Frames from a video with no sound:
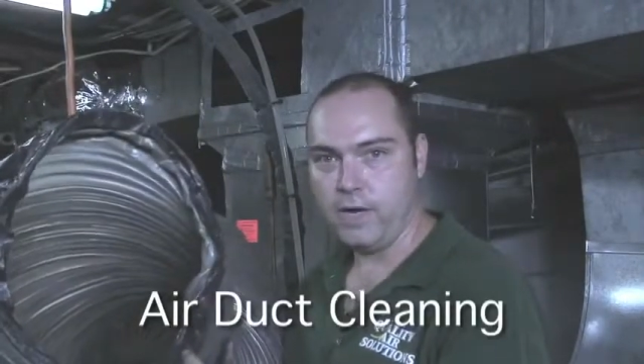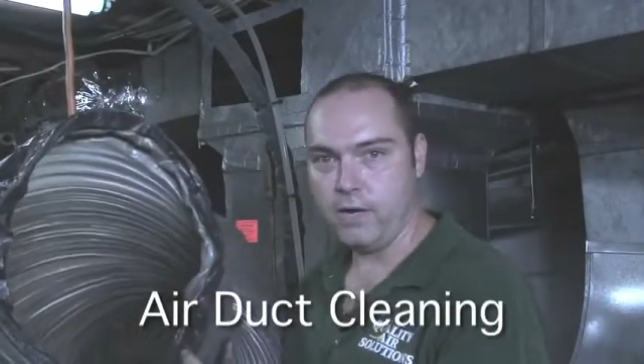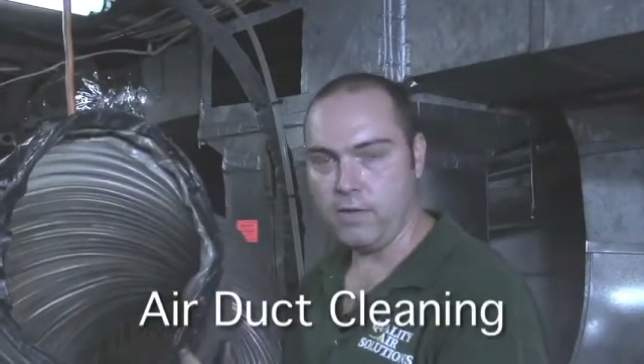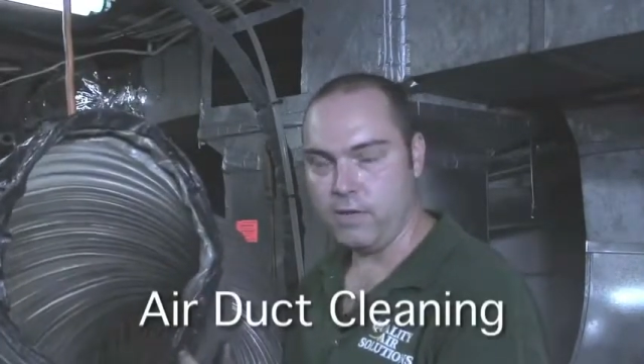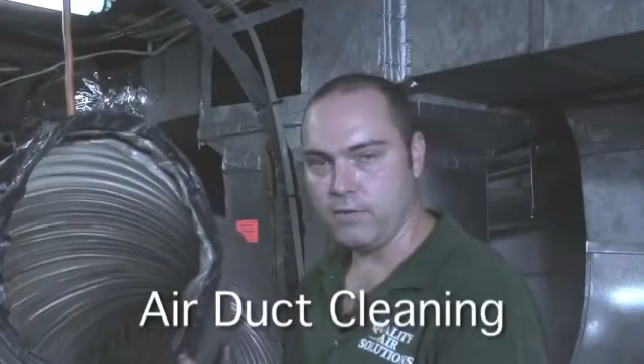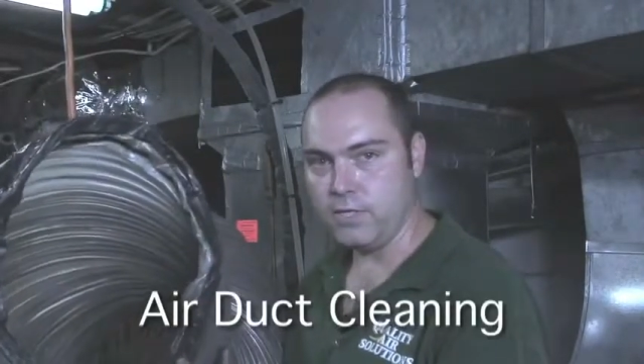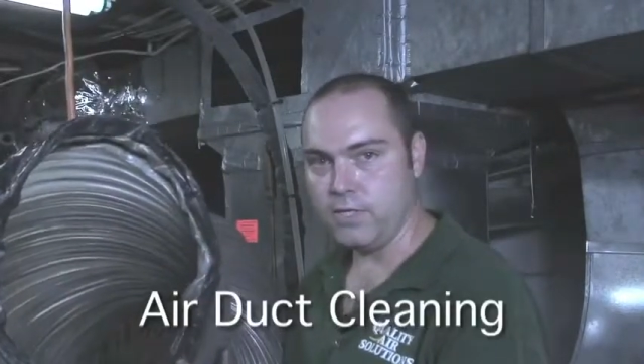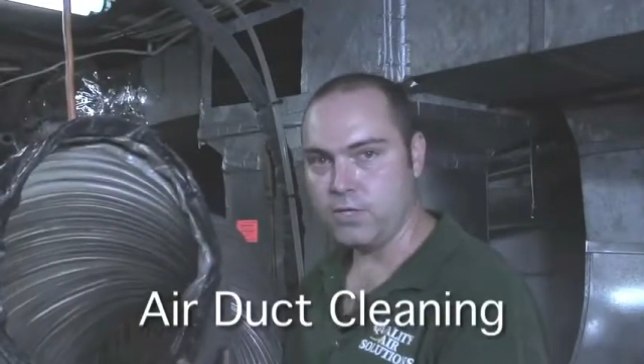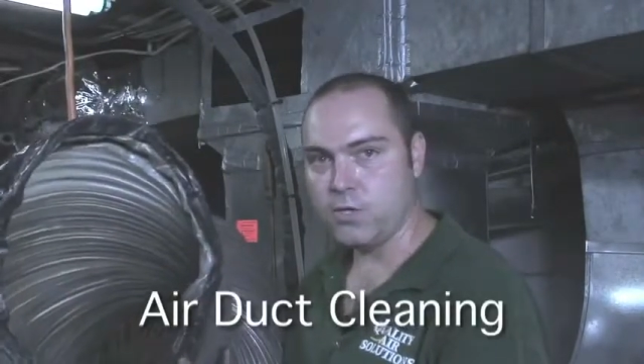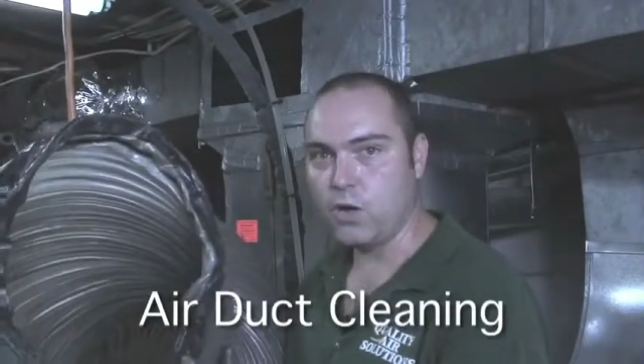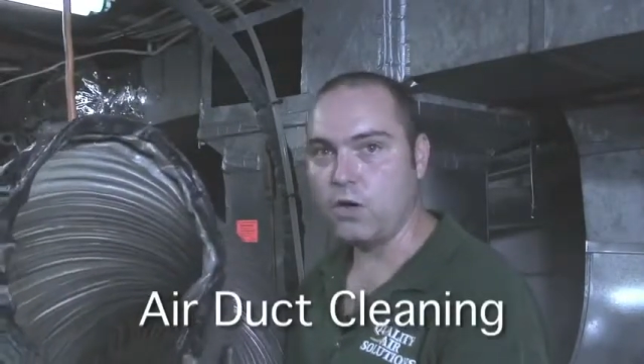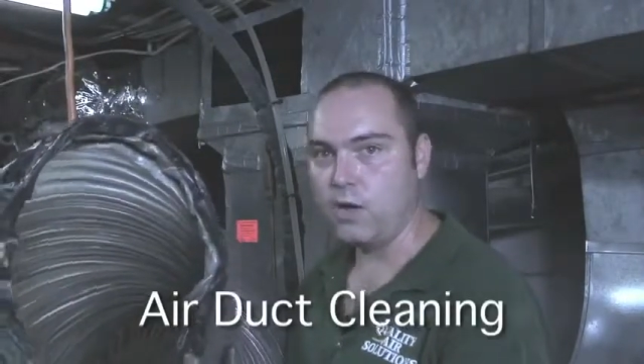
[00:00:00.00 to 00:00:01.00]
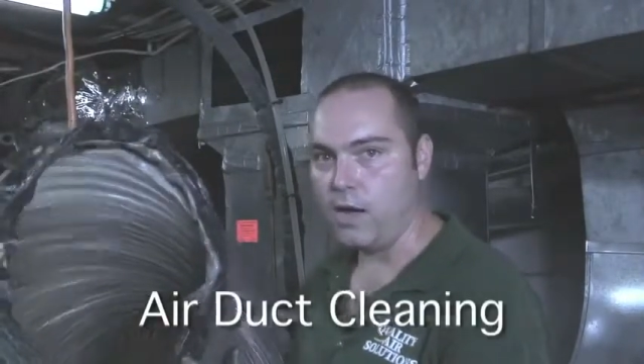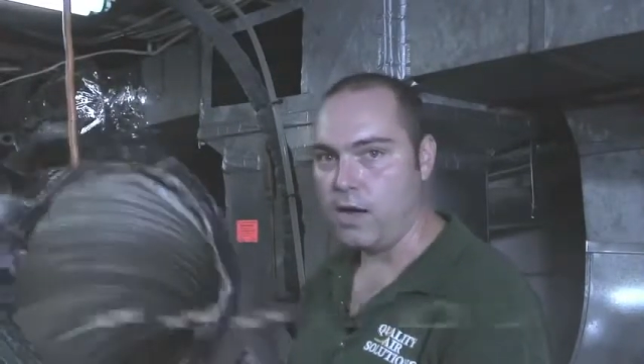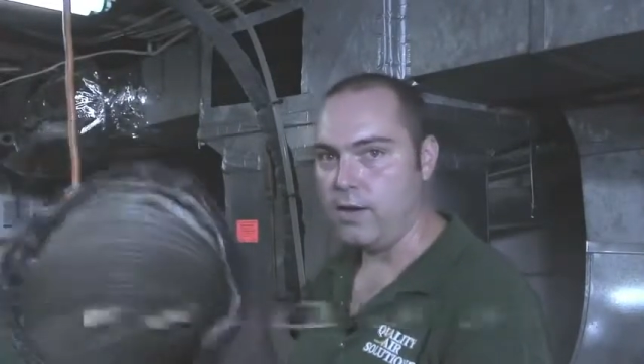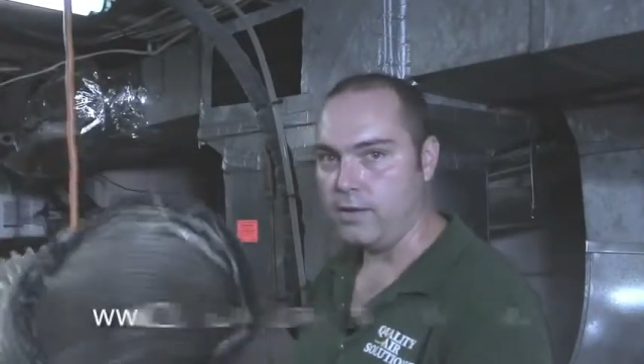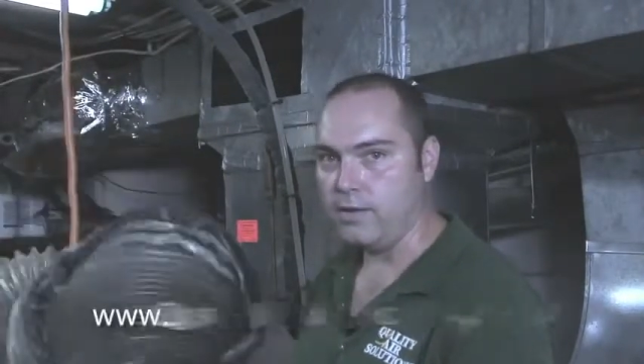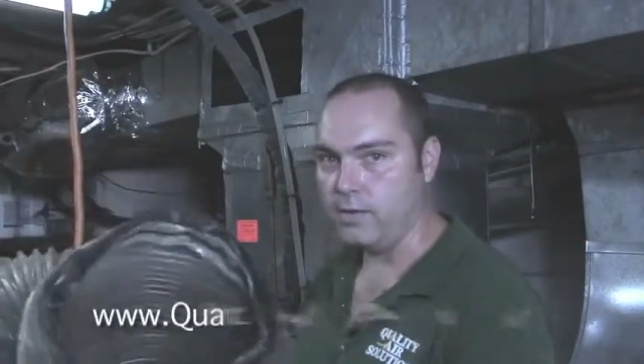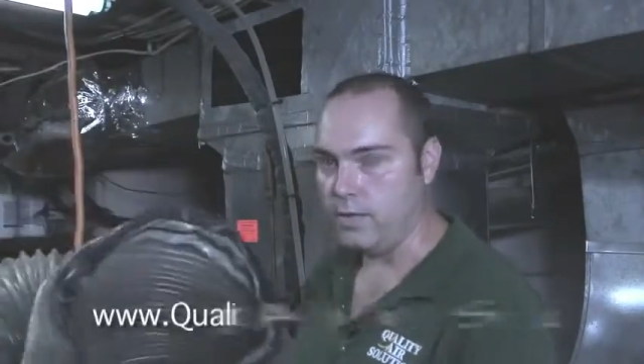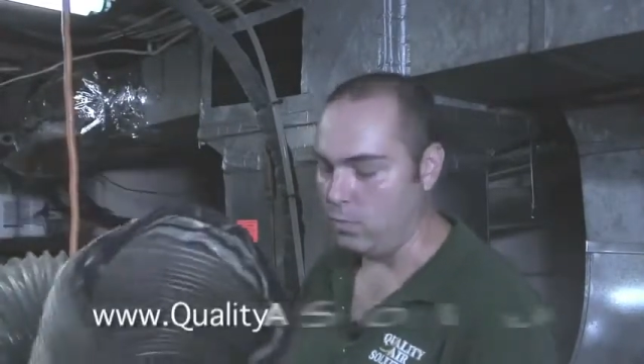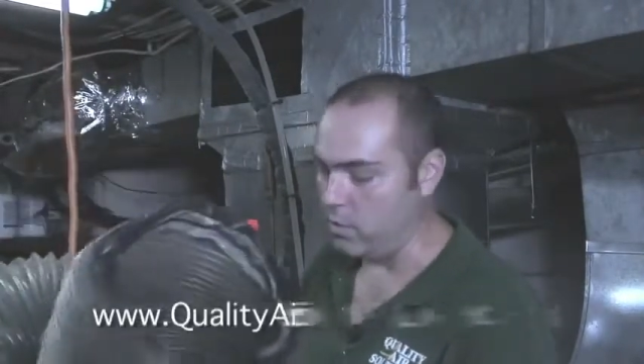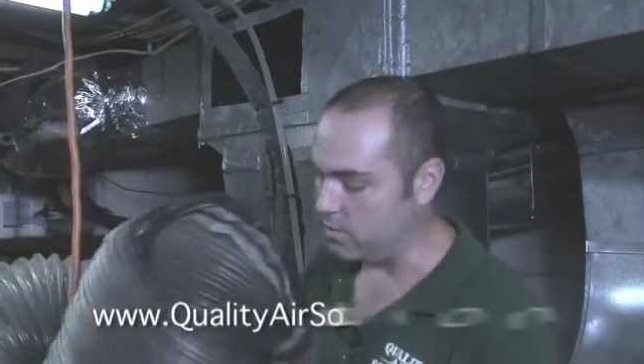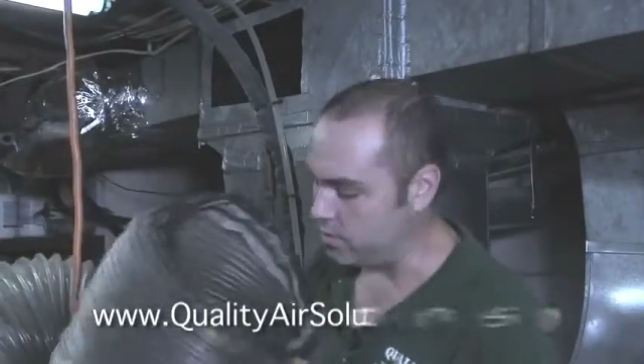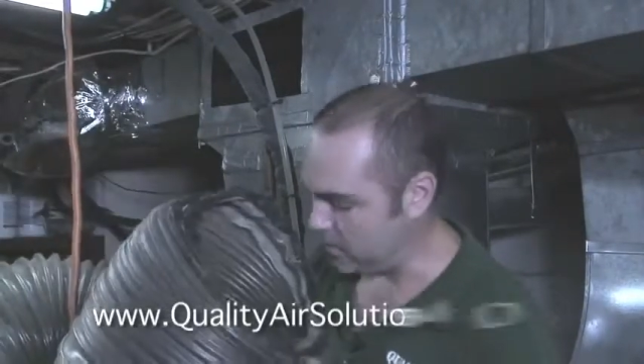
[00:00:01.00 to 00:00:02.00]
air that was in the trunk line
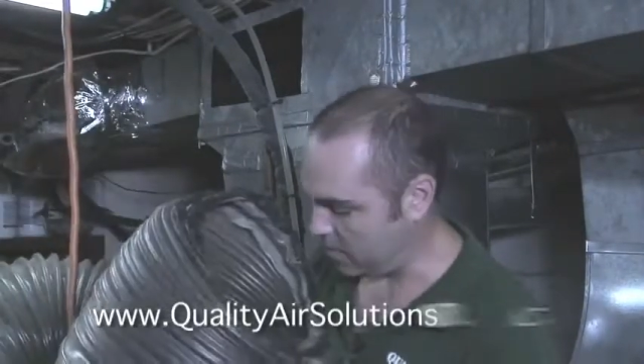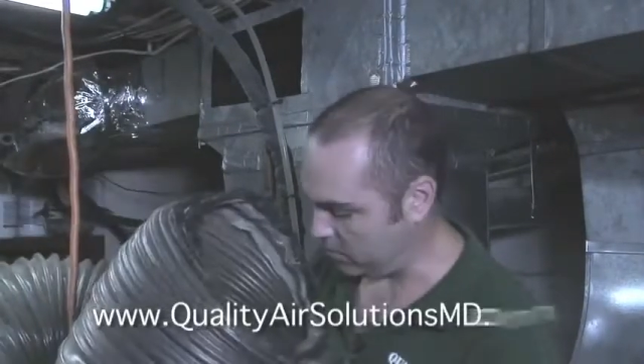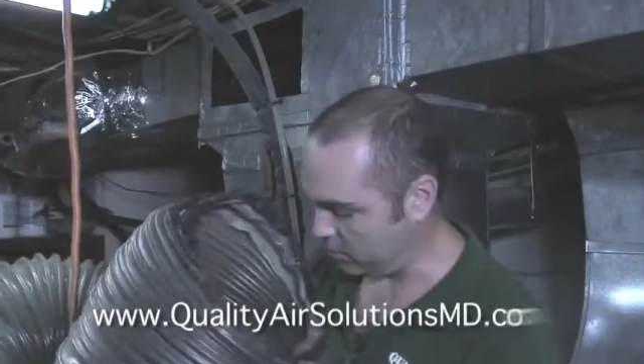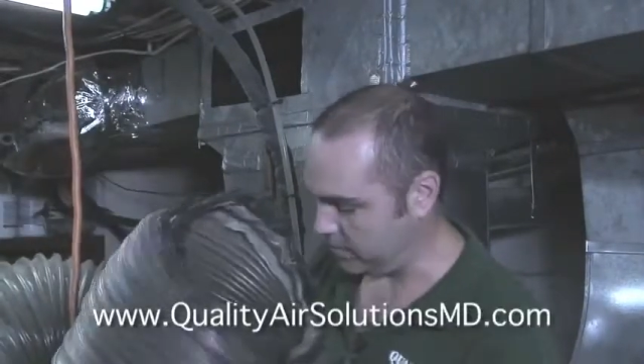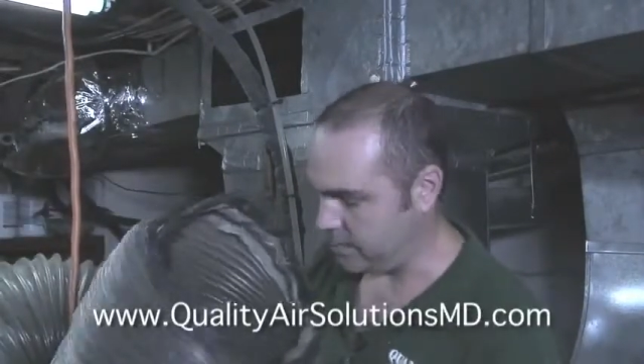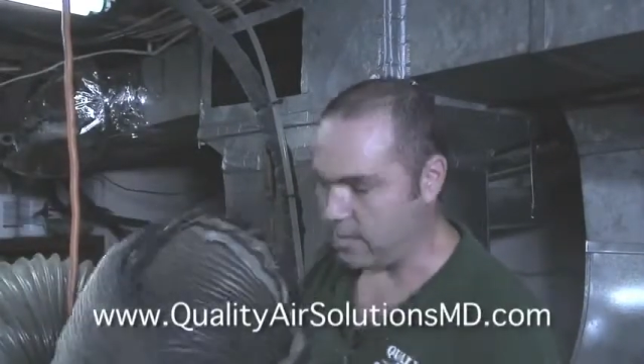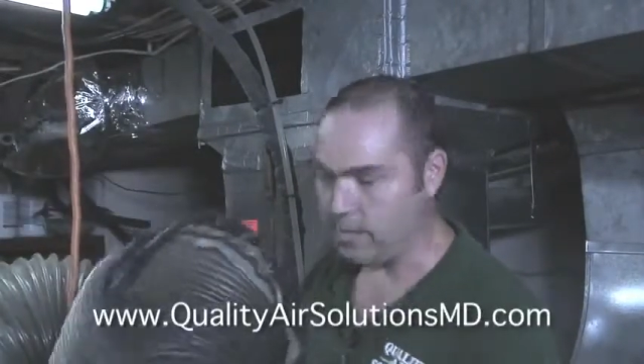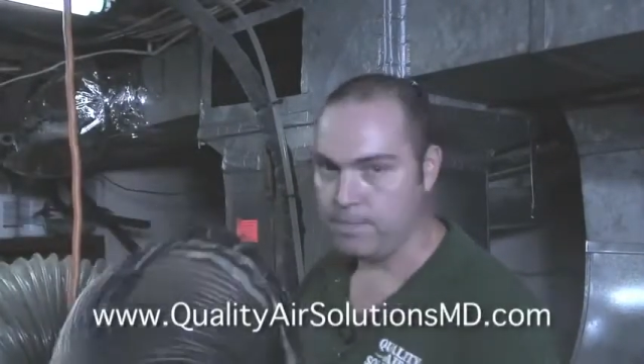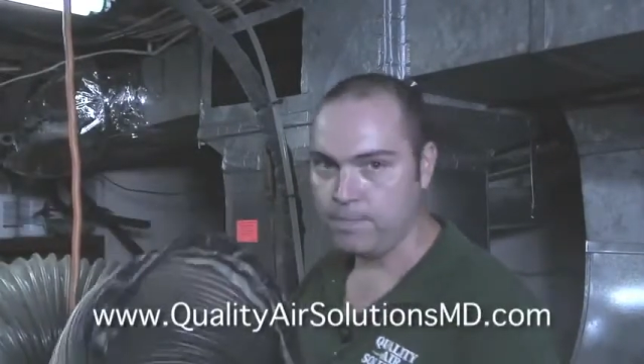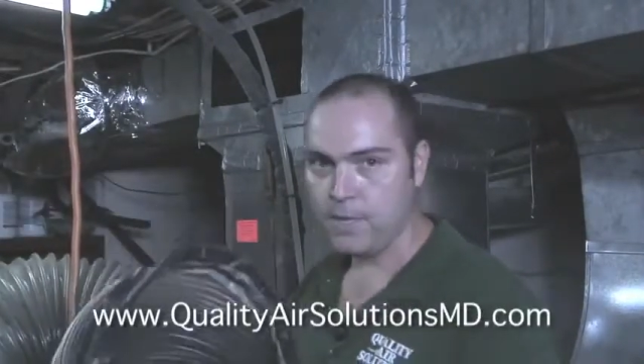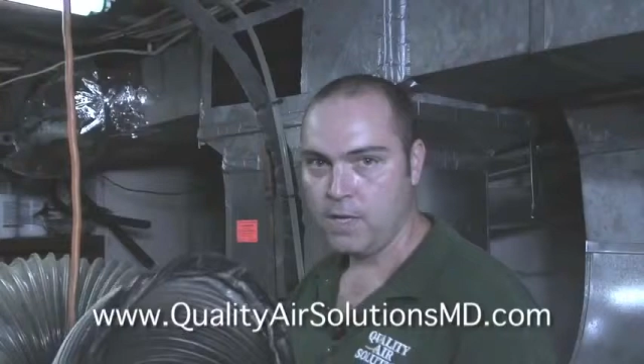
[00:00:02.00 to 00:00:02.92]
and what had settled in there.